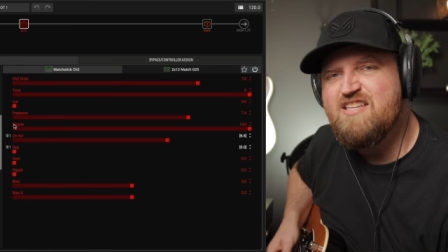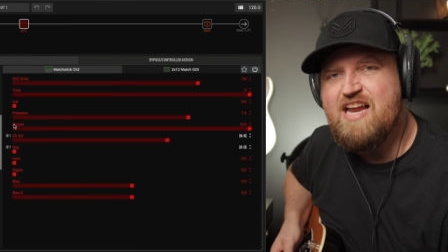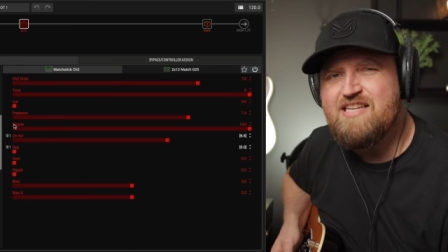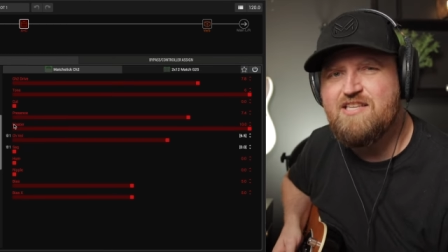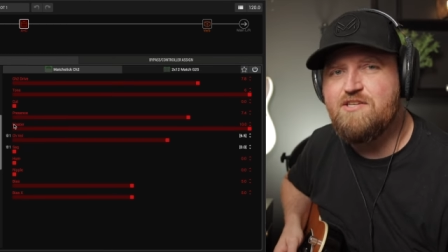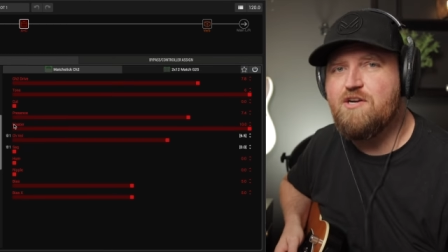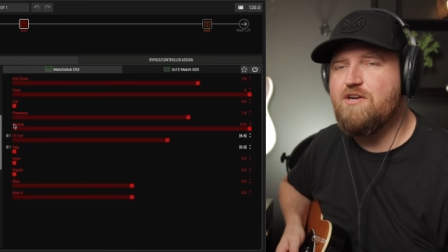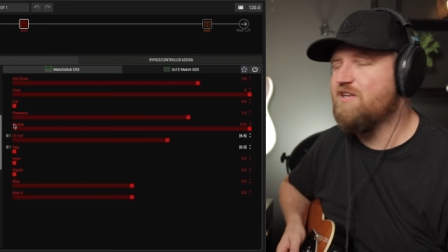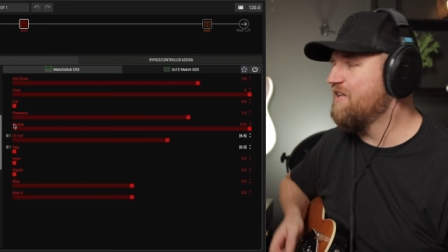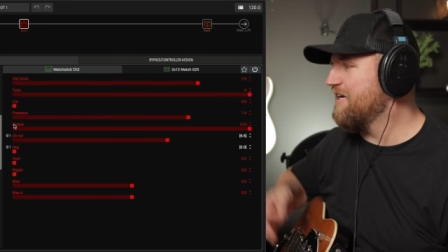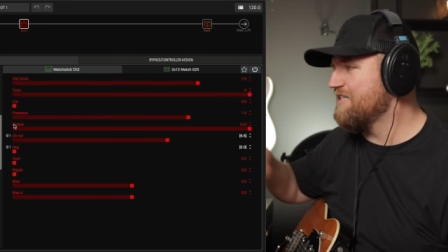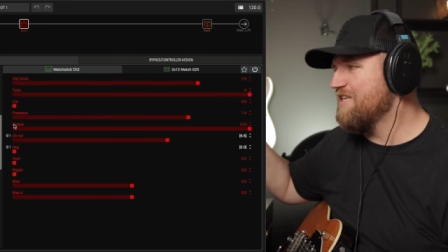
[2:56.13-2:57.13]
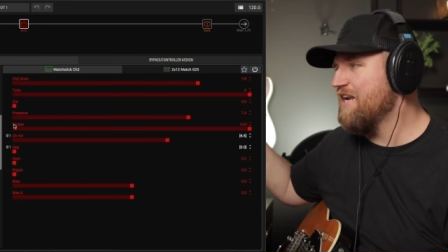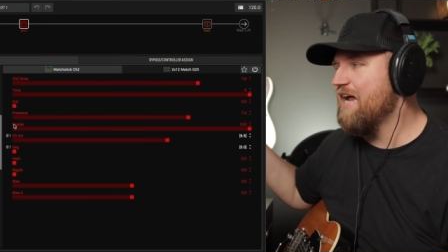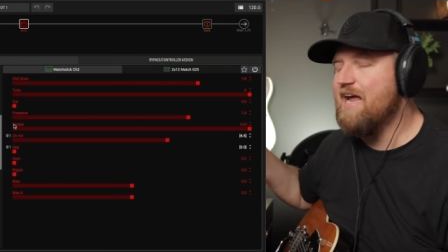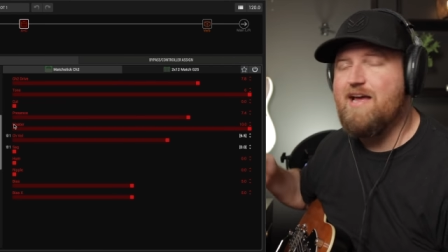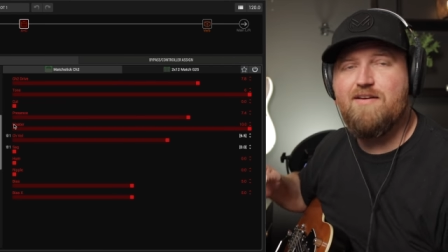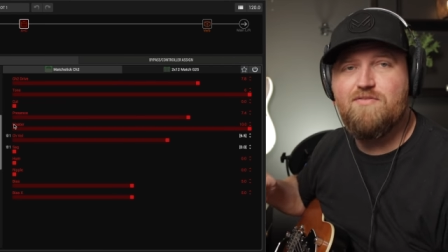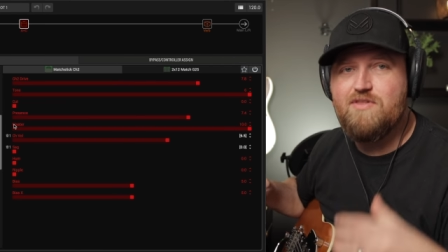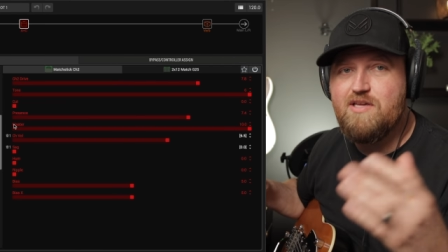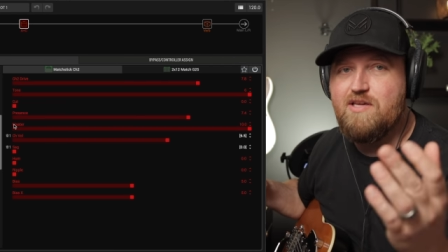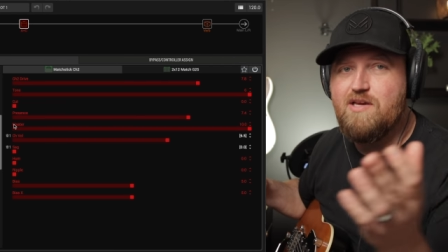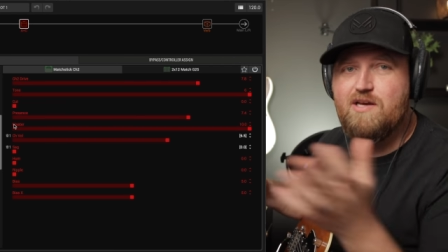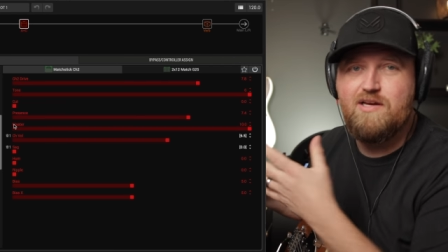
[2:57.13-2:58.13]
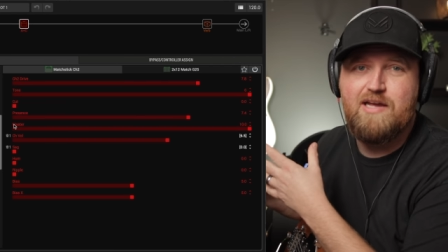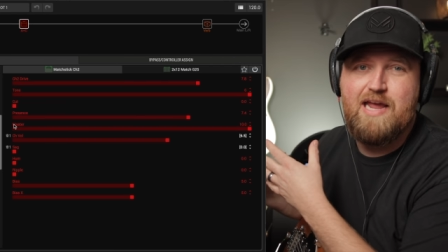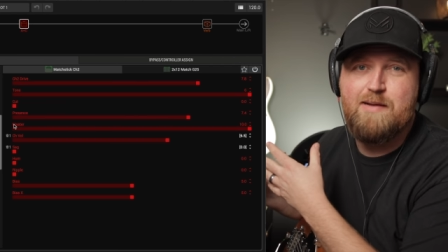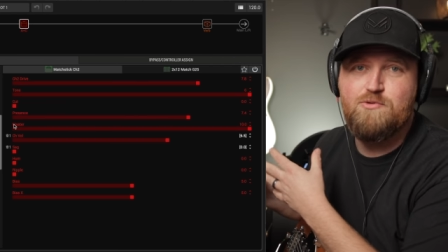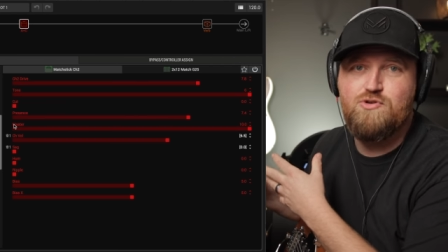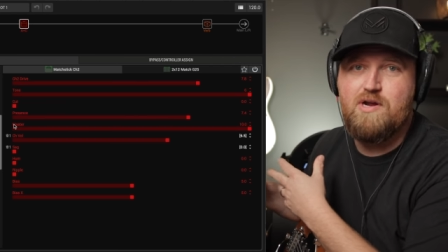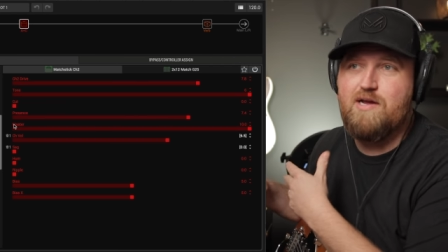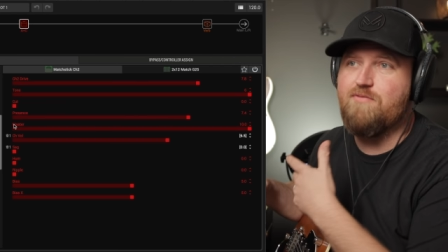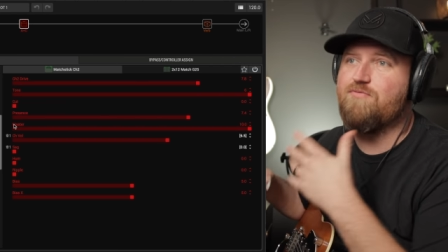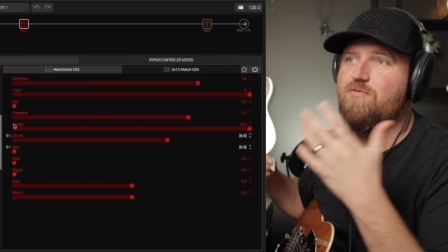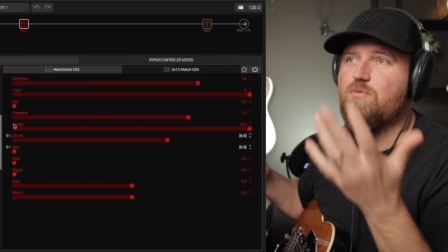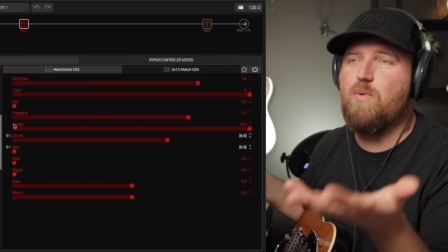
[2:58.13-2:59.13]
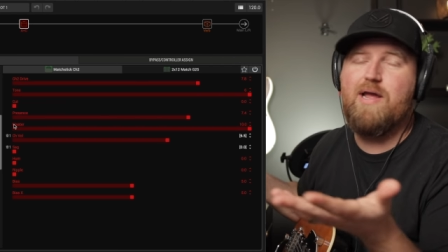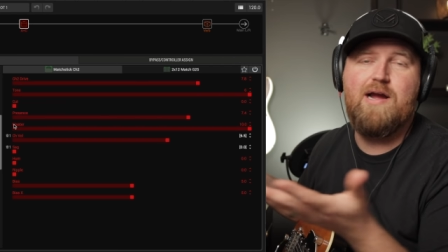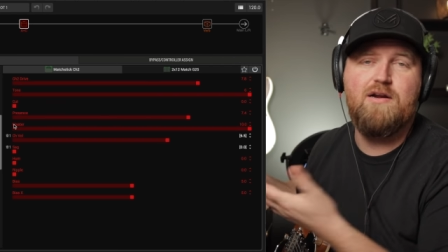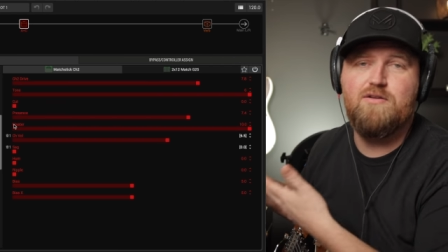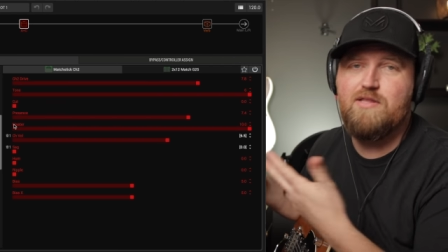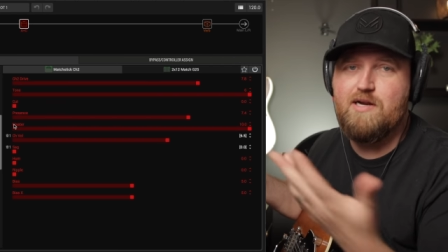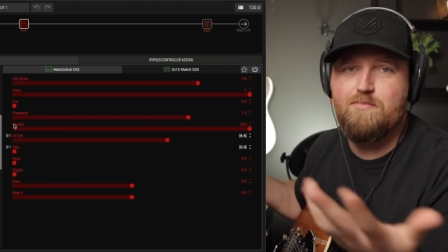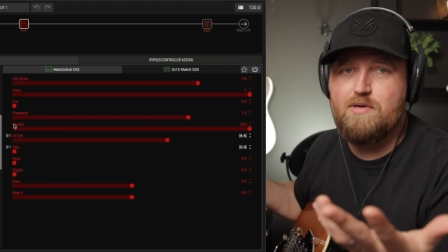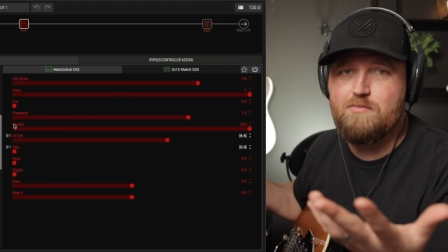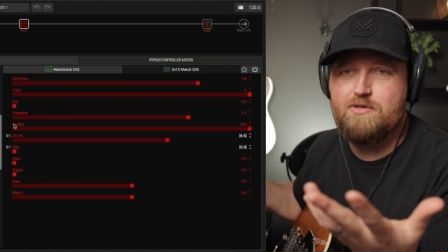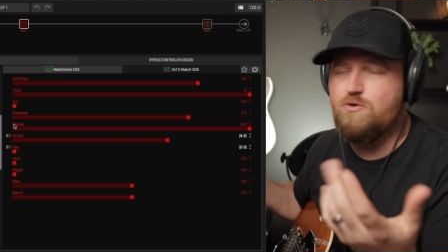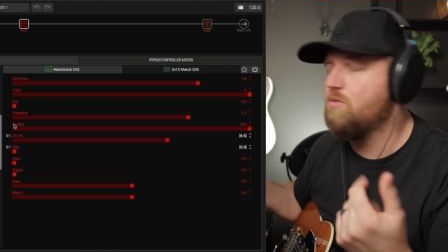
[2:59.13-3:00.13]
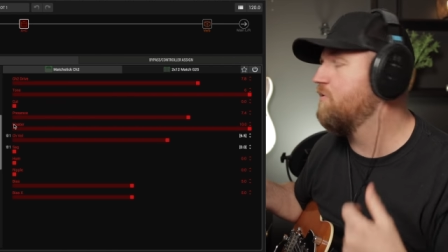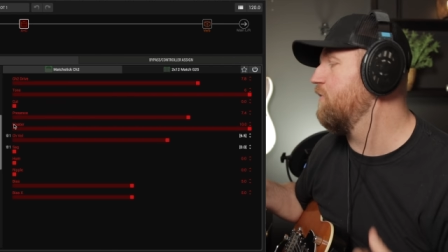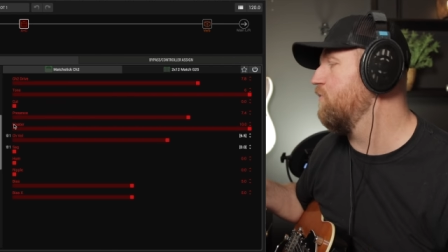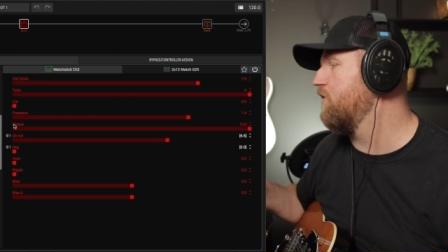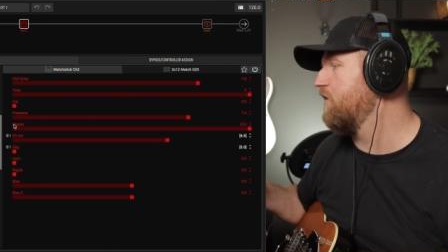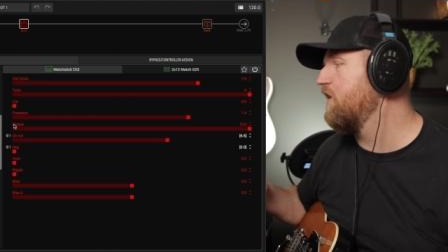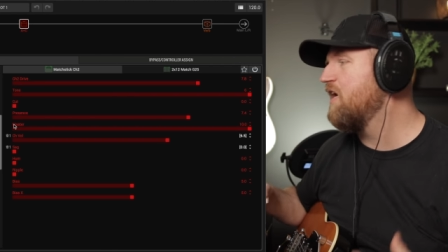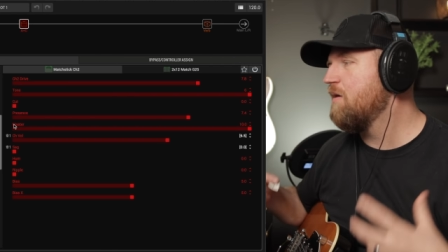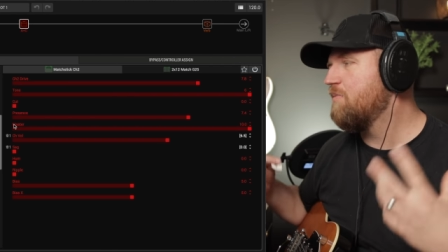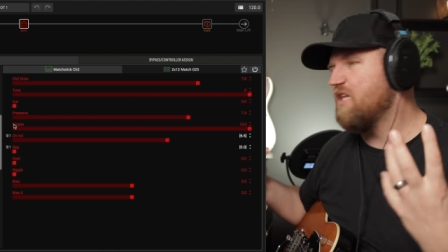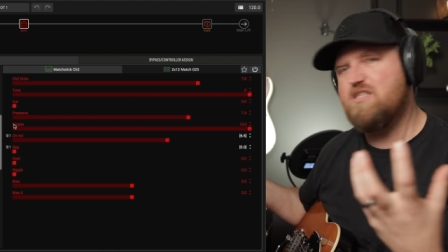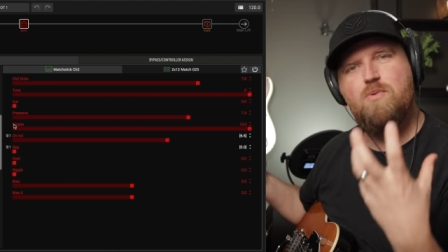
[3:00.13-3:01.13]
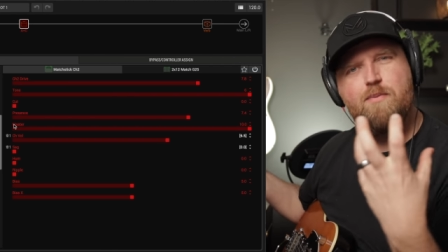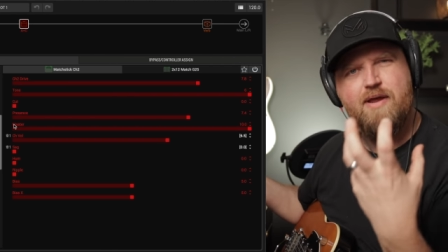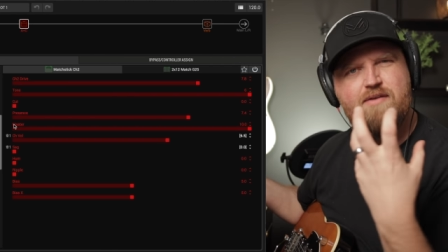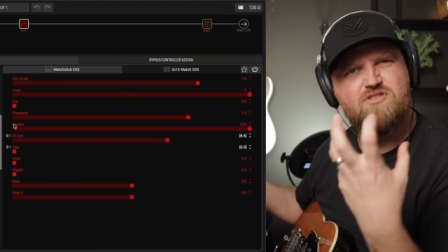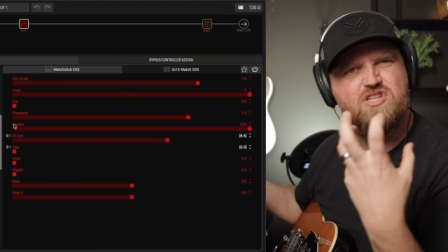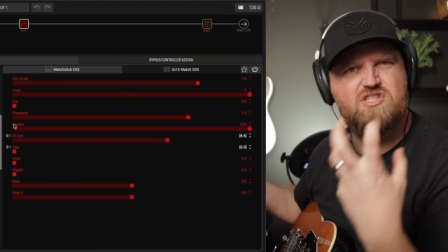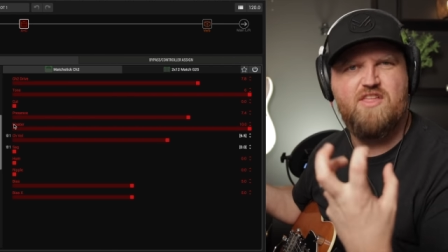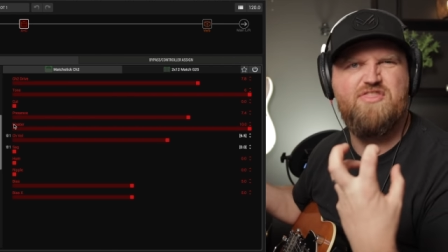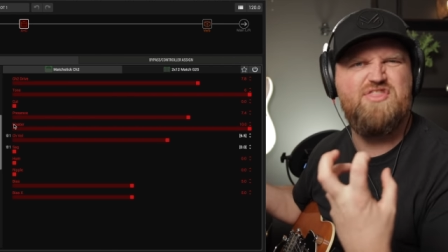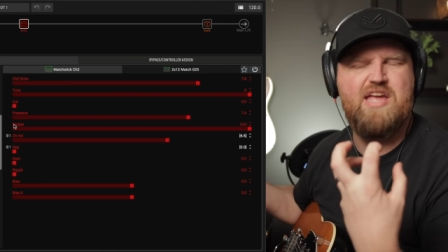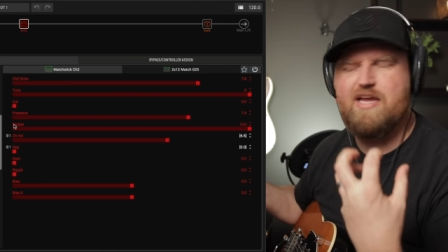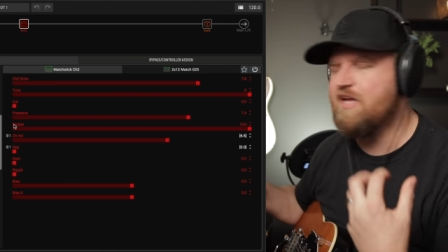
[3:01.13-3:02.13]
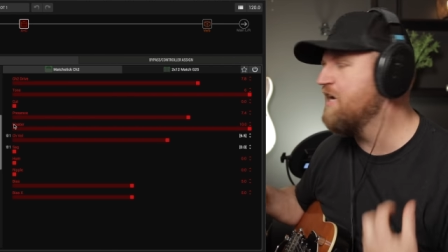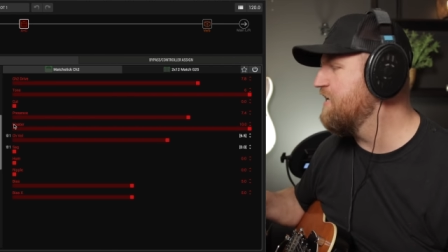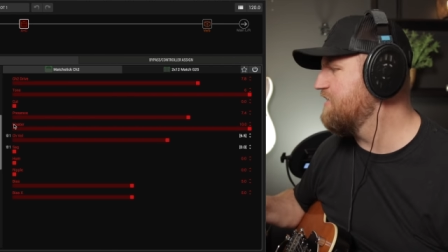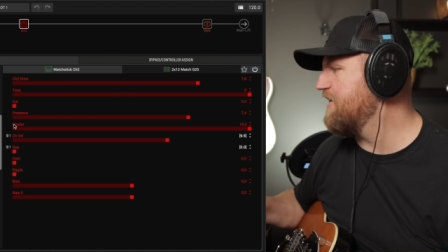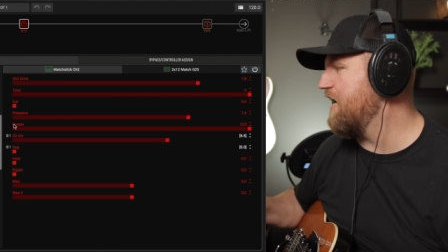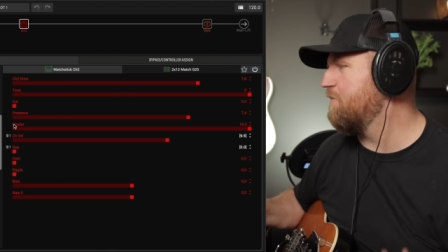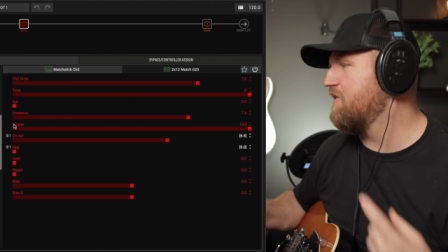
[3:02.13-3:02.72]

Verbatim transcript: Nice and dirty. Like I said, I have the uh, amp drive way higher than I probably normally would, but that's why we have such a thick sound.